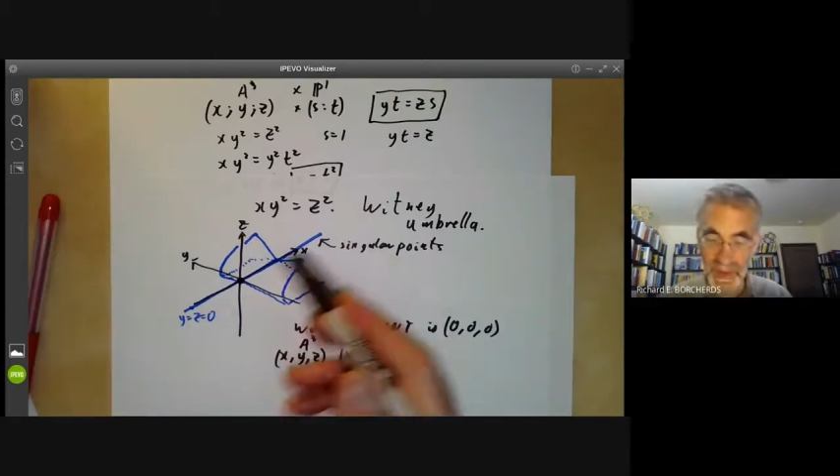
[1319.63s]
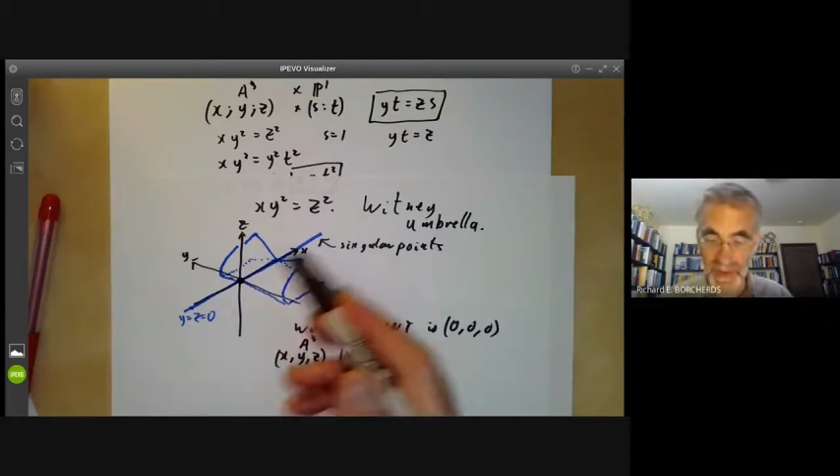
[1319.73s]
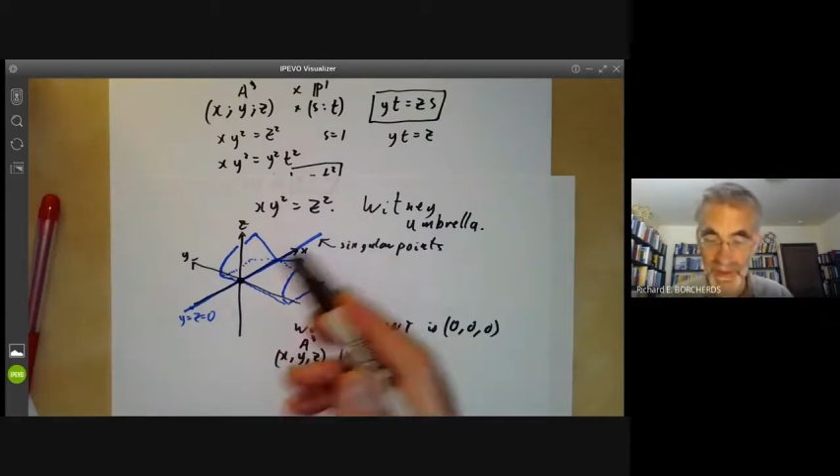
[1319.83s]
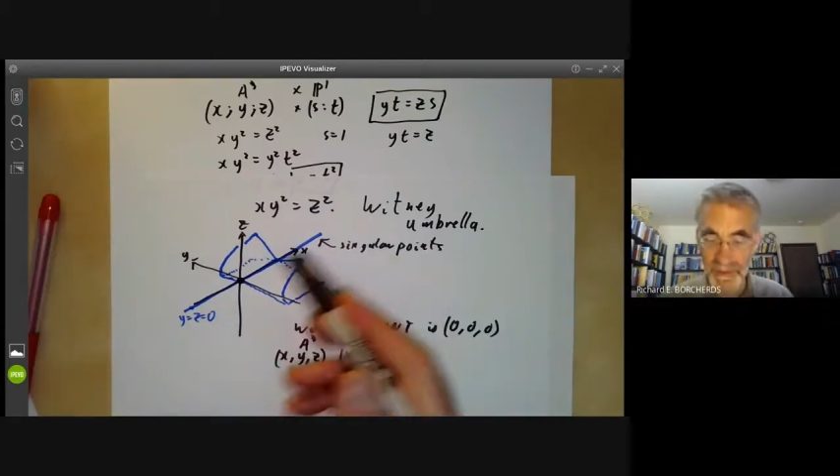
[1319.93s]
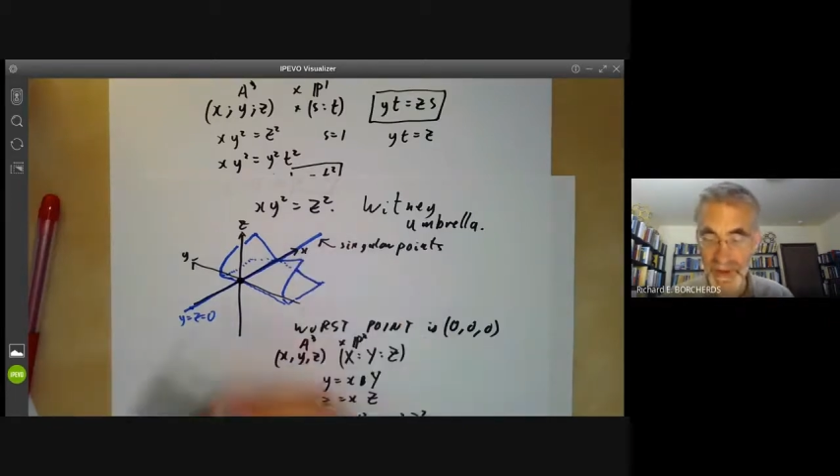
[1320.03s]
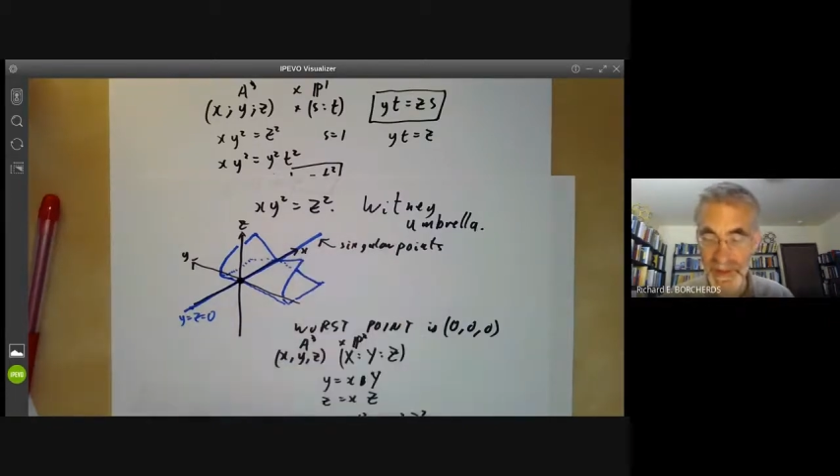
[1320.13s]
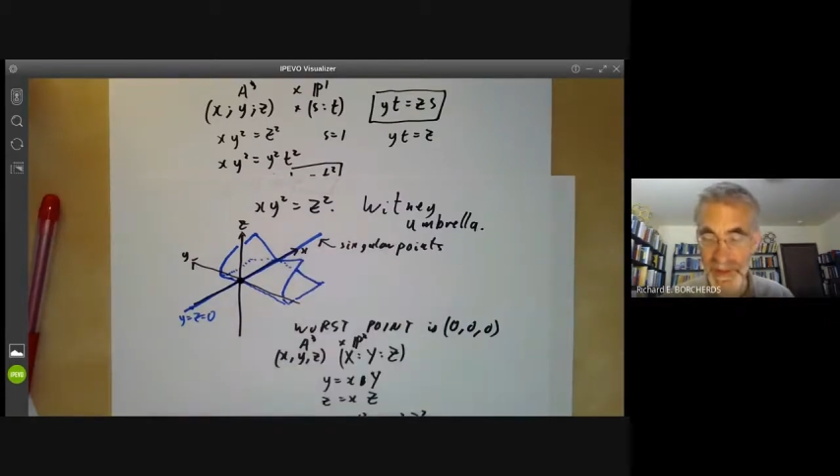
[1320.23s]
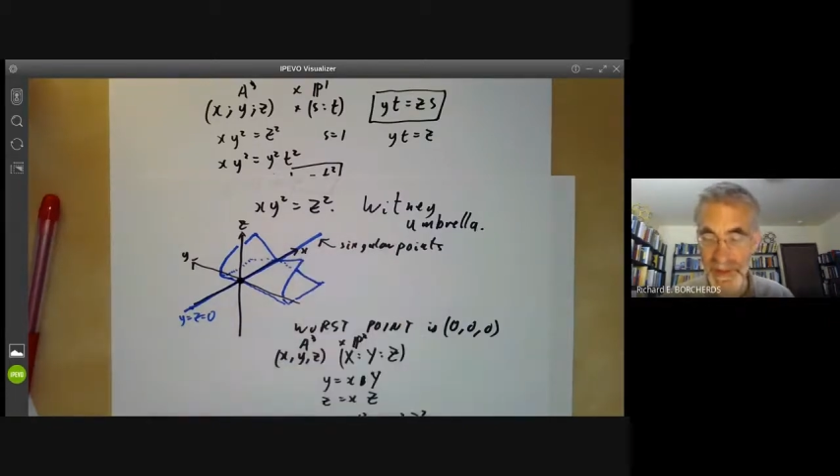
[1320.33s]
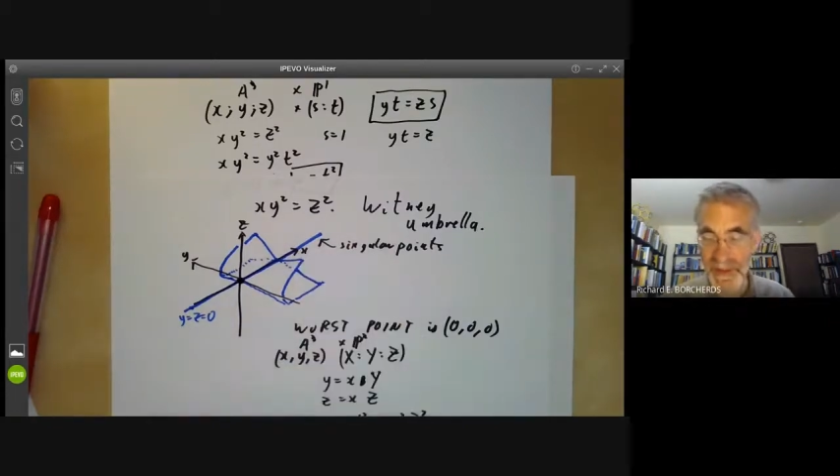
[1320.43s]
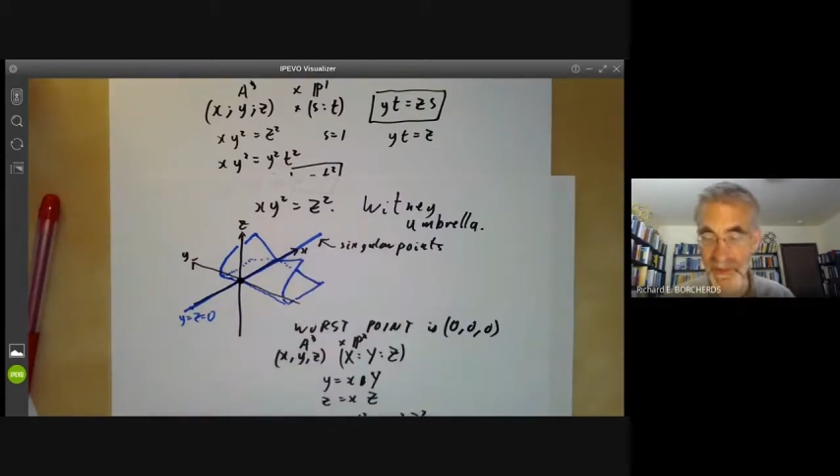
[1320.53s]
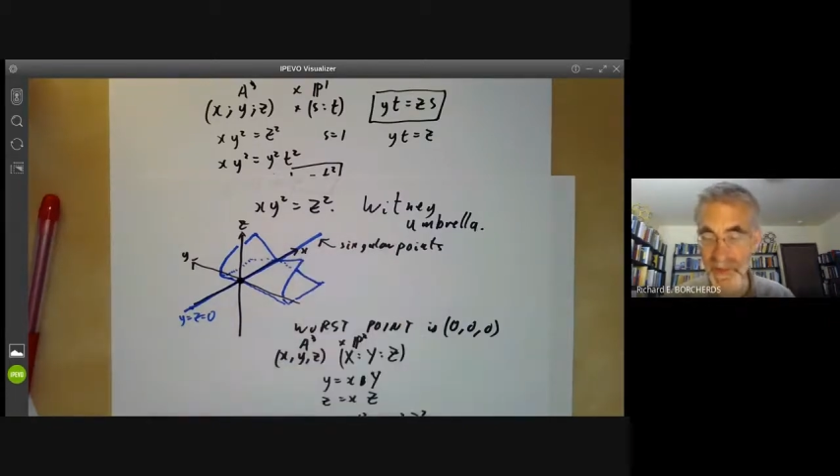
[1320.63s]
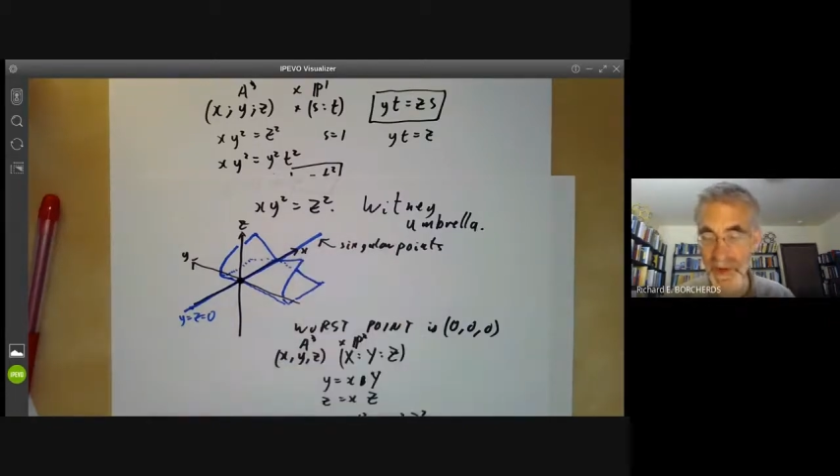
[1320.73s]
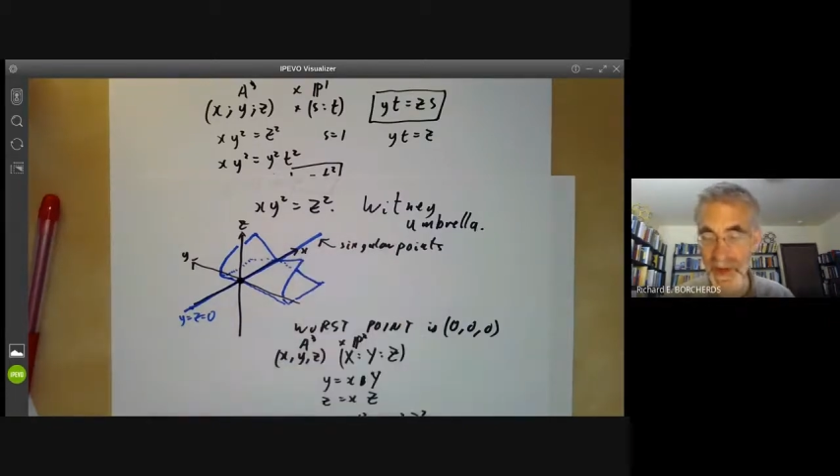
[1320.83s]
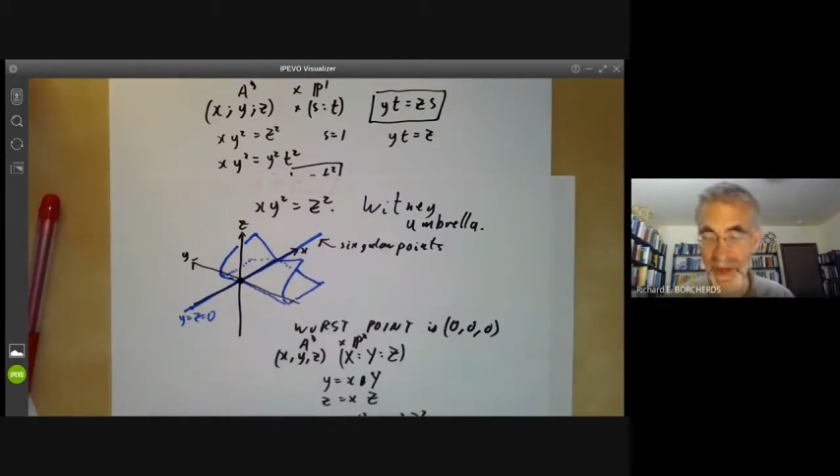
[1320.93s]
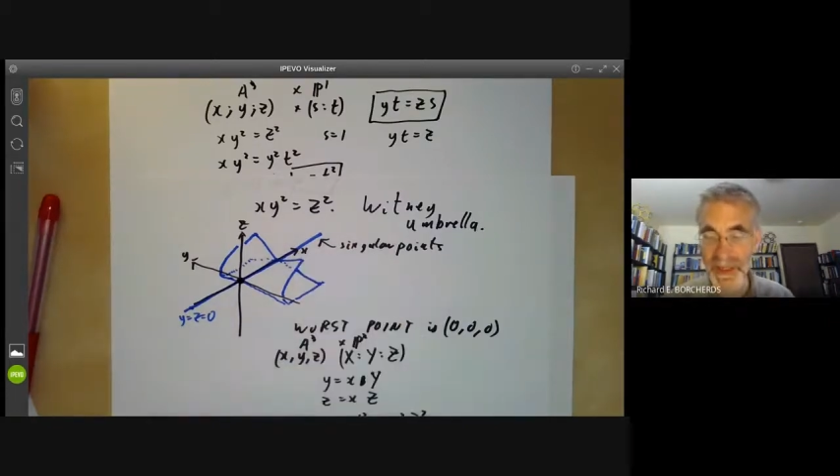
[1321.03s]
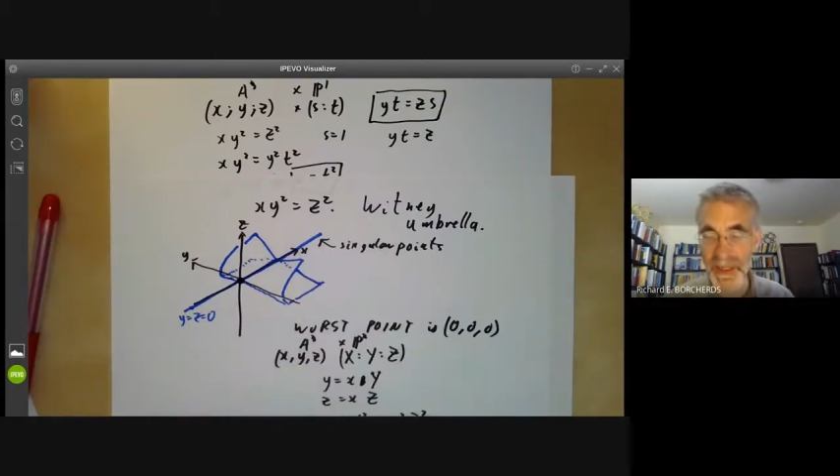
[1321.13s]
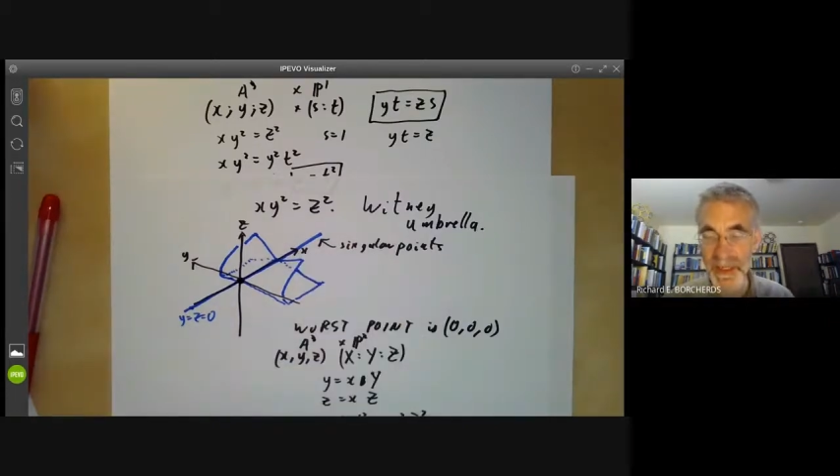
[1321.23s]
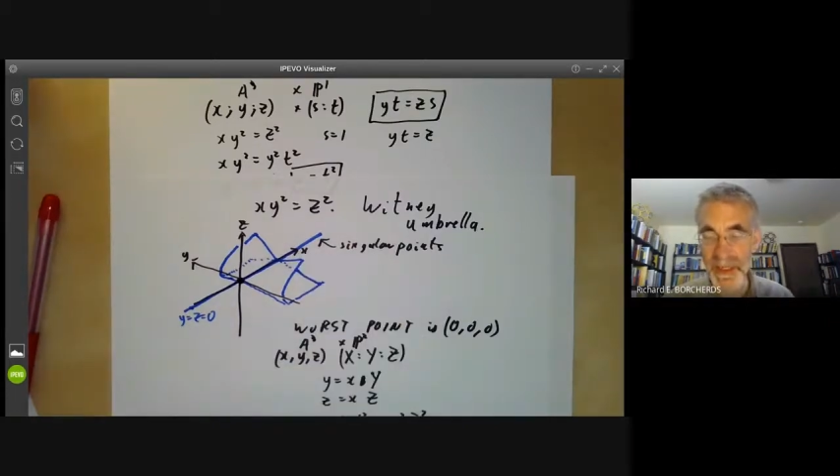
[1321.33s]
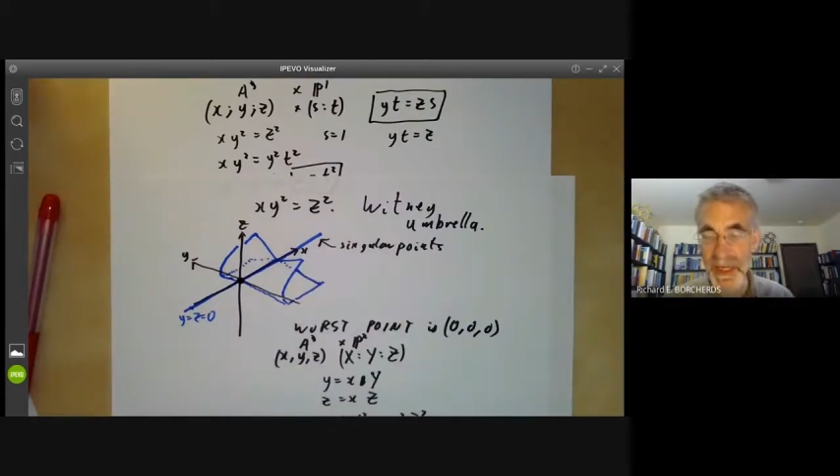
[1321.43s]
various subvarieties.